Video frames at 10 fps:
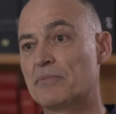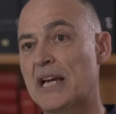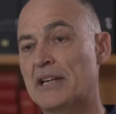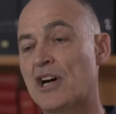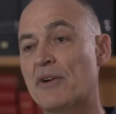
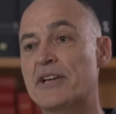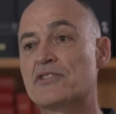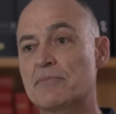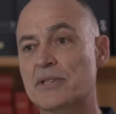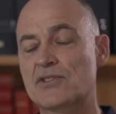And our
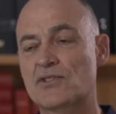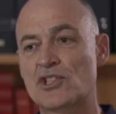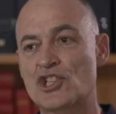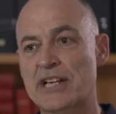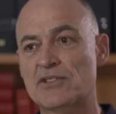estimates
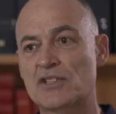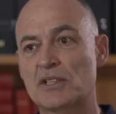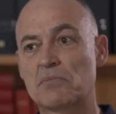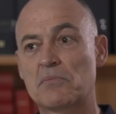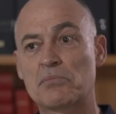suggest
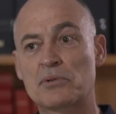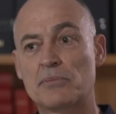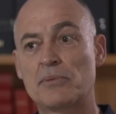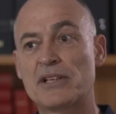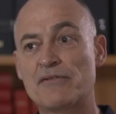that
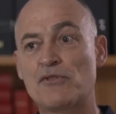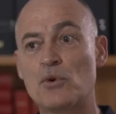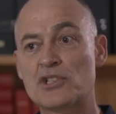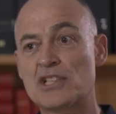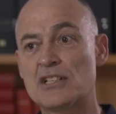probably
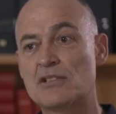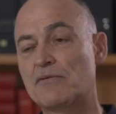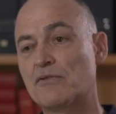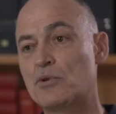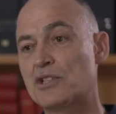40 to
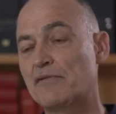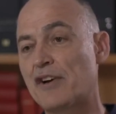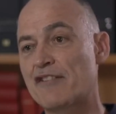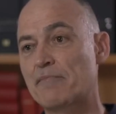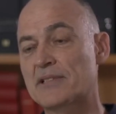
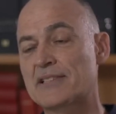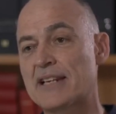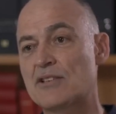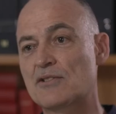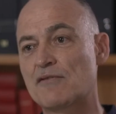
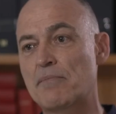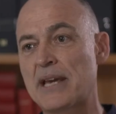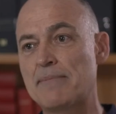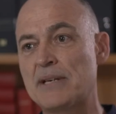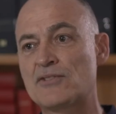45% of
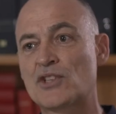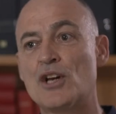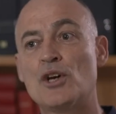babies